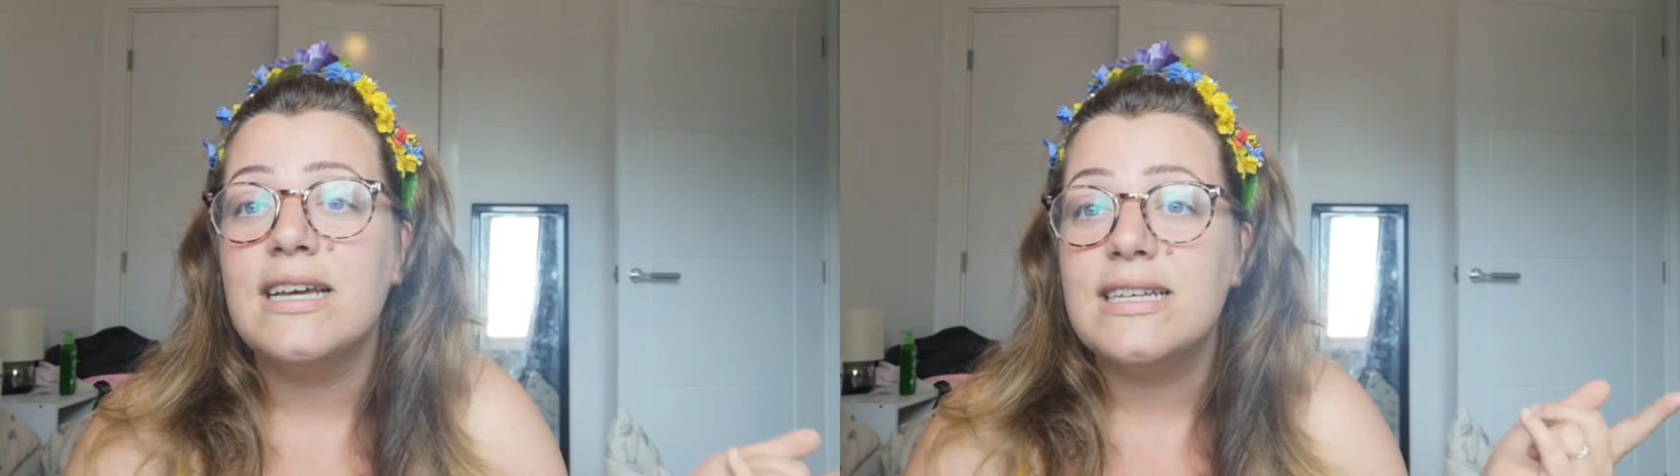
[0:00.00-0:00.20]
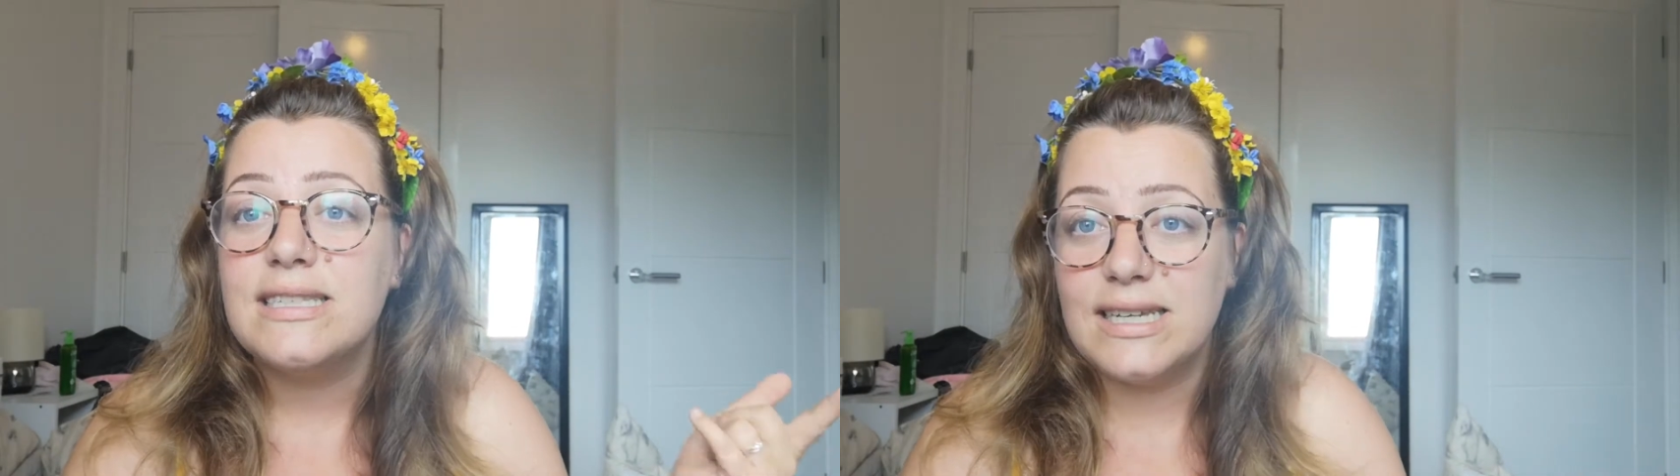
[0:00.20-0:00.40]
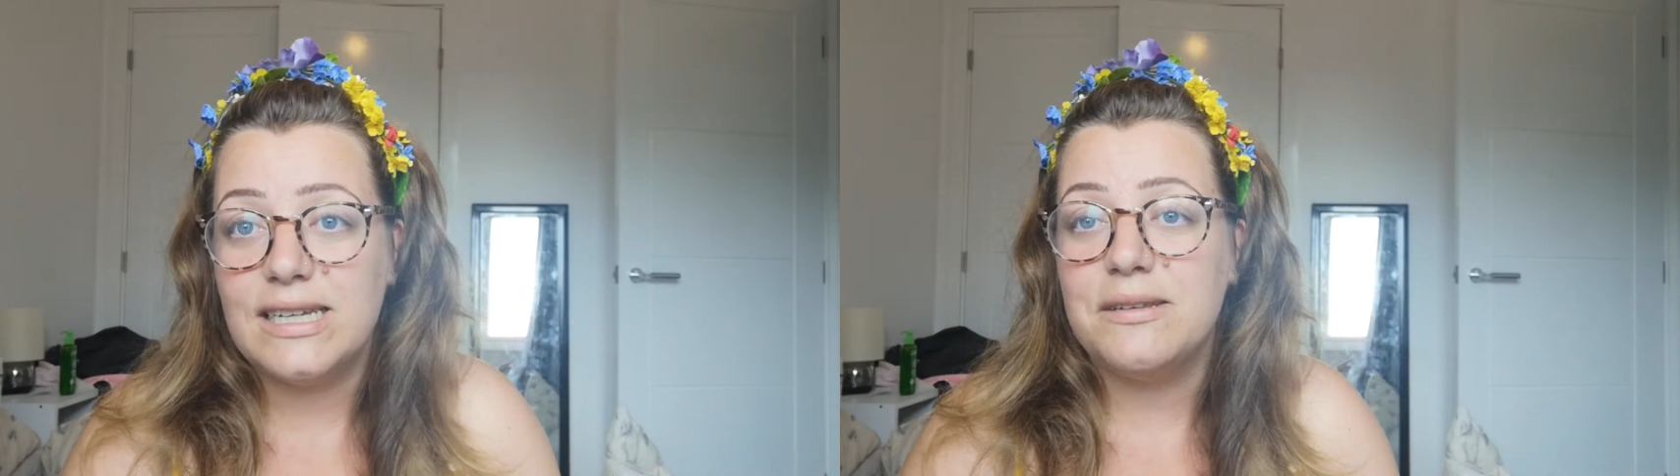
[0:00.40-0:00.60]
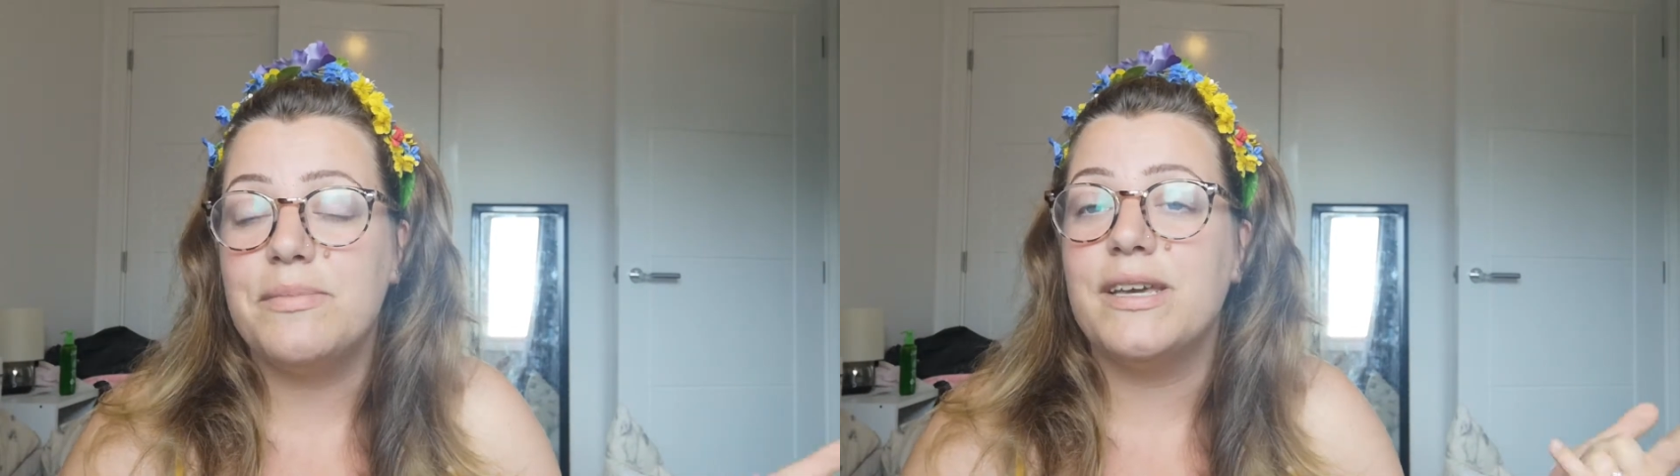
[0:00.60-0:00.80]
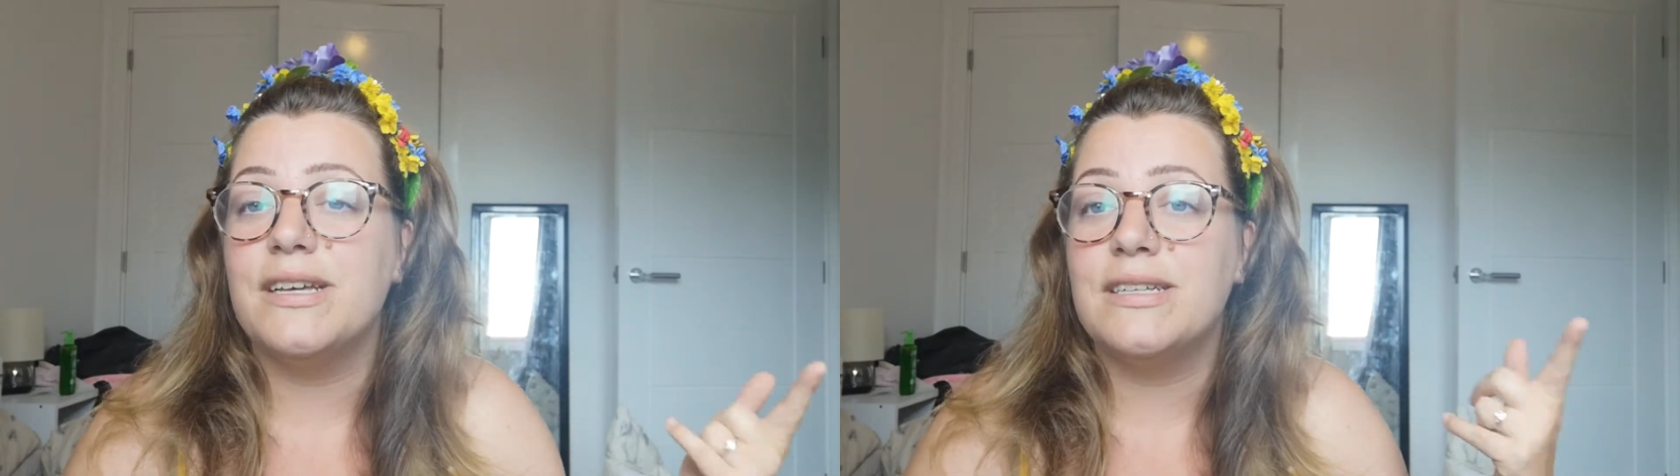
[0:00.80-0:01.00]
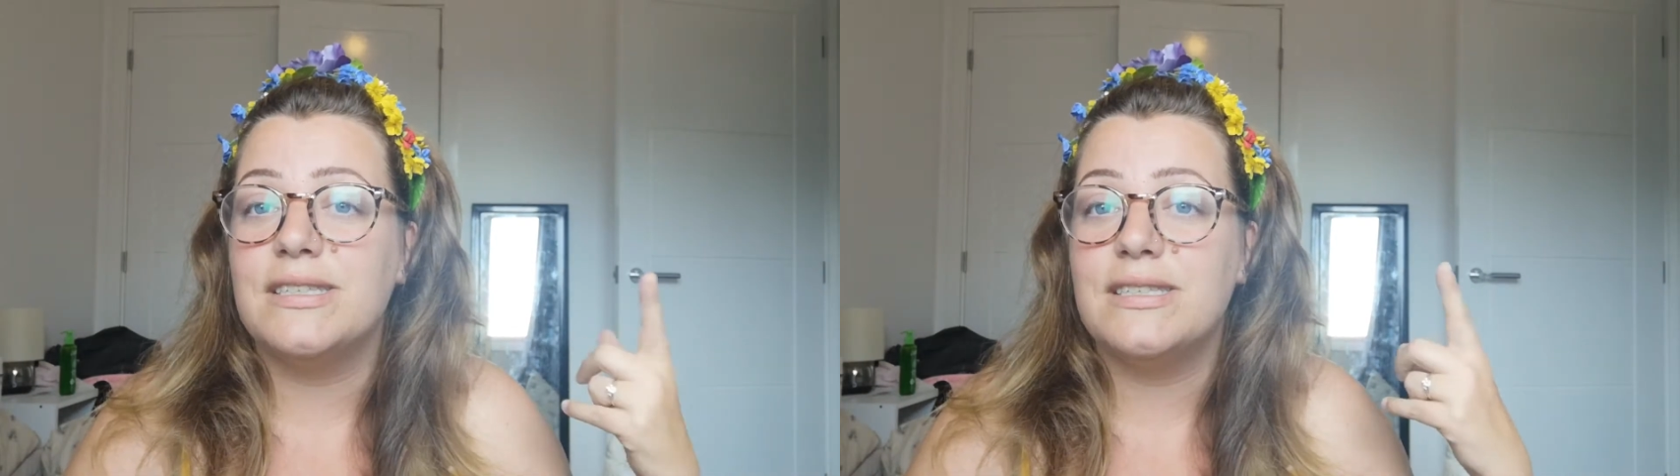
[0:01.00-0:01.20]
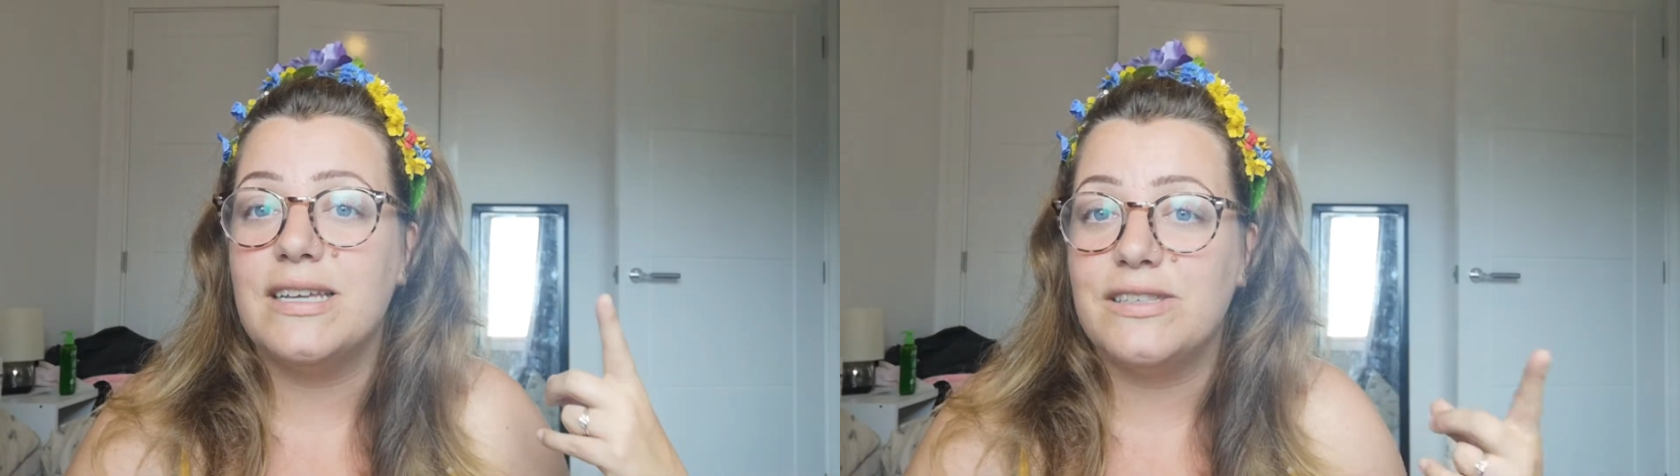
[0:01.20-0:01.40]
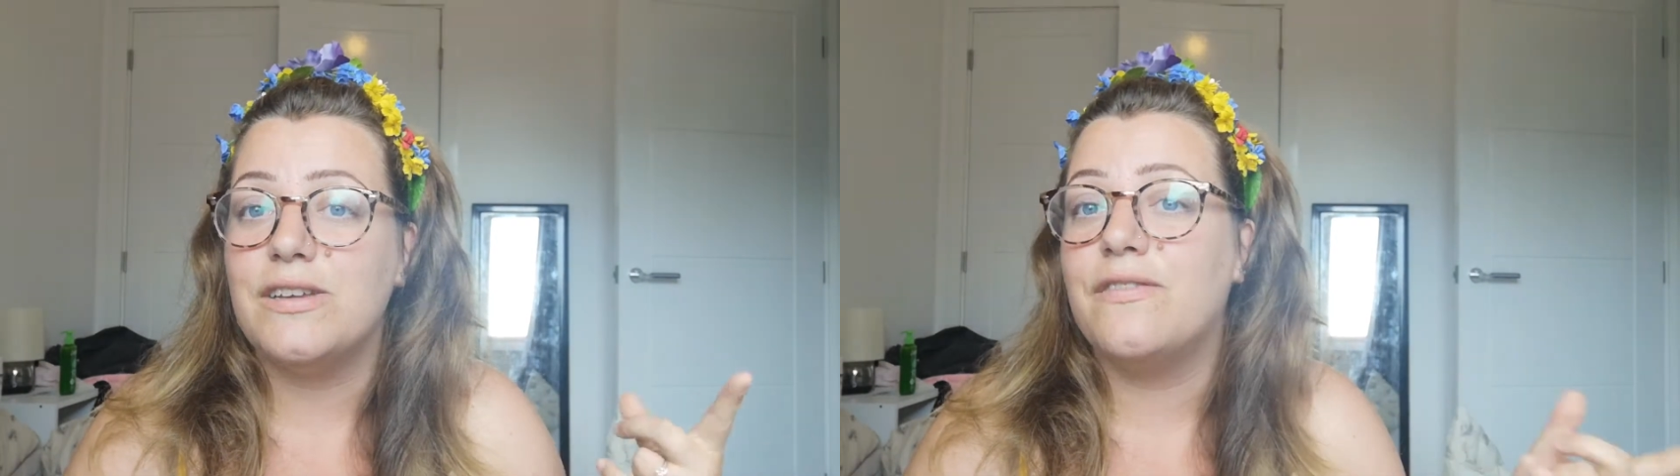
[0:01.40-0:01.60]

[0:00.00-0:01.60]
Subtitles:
seen because they do